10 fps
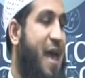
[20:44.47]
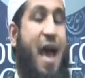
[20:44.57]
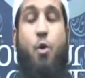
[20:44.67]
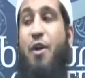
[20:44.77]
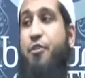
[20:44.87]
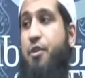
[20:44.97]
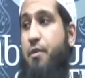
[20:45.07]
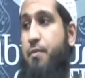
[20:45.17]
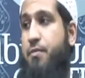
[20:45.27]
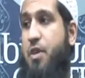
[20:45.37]
However,
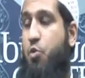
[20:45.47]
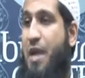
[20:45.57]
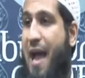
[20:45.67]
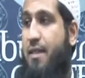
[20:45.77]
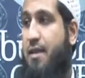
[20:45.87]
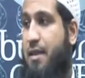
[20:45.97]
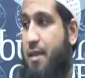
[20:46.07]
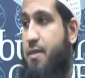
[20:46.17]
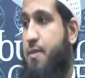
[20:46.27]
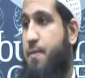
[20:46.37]
the reality
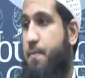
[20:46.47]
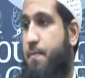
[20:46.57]
is